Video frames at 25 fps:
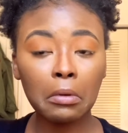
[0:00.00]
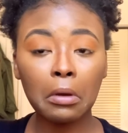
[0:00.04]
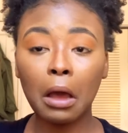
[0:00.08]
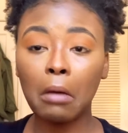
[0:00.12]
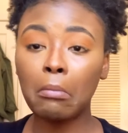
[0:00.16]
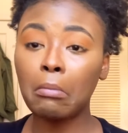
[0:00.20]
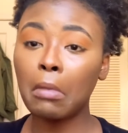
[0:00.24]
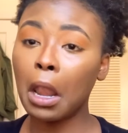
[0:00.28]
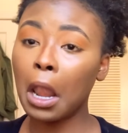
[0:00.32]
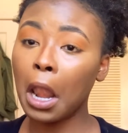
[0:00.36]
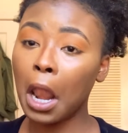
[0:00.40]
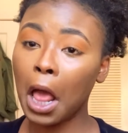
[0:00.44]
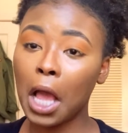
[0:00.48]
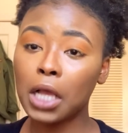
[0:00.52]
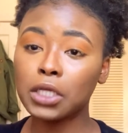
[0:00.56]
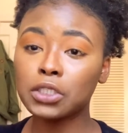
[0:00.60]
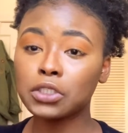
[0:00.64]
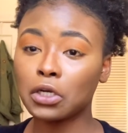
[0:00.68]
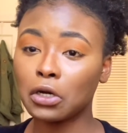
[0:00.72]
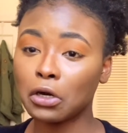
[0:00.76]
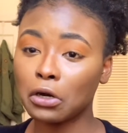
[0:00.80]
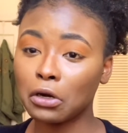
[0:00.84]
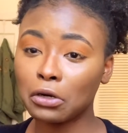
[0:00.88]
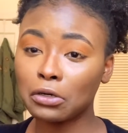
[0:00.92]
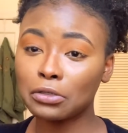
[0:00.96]
I'm a lash
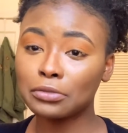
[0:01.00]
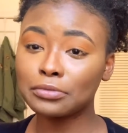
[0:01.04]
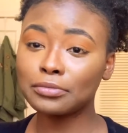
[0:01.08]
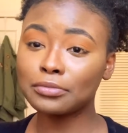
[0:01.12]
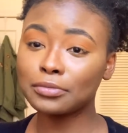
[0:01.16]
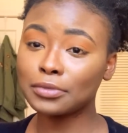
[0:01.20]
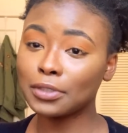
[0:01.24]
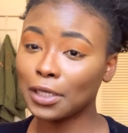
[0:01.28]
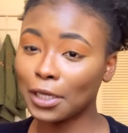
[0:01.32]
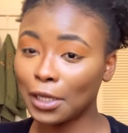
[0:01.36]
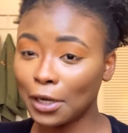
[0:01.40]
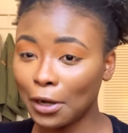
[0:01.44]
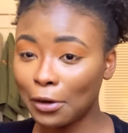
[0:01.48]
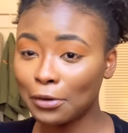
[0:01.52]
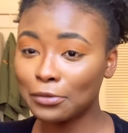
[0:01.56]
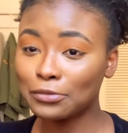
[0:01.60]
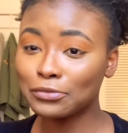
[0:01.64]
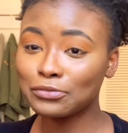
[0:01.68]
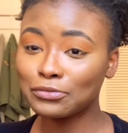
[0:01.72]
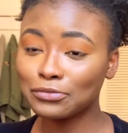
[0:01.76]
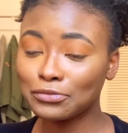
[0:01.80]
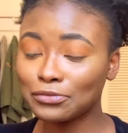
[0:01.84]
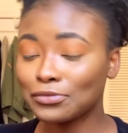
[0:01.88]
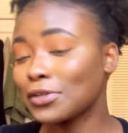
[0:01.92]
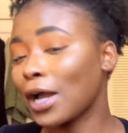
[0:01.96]
girl, you know.
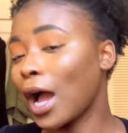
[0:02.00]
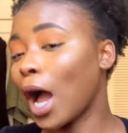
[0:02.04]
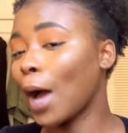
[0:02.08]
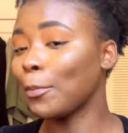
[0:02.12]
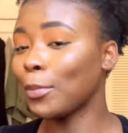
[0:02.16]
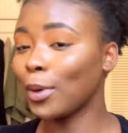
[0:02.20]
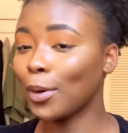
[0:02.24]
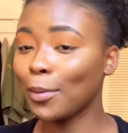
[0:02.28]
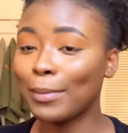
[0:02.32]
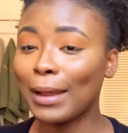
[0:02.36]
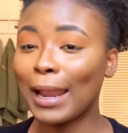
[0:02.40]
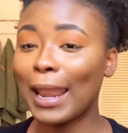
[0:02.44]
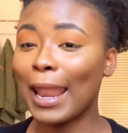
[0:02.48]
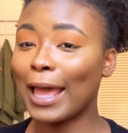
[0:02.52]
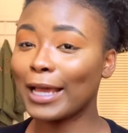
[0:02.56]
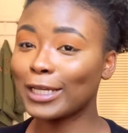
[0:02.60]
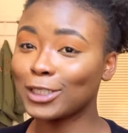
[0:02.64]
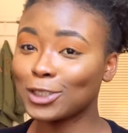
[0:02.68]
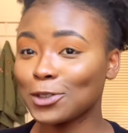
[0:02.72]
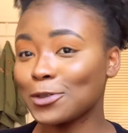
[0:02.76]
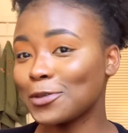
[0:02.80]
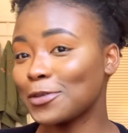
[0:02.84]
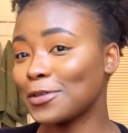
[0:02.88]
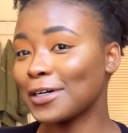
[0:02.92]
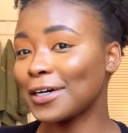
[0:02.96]
I put my
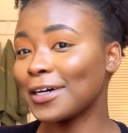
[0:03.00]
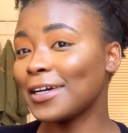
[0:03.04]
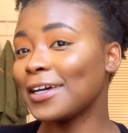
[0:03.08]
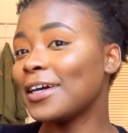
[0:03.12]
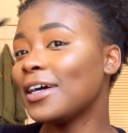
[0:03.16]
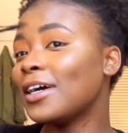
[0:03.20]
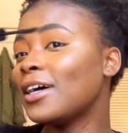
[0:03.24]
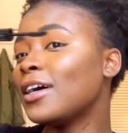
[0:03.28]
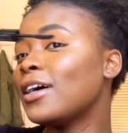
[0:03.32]
lash on.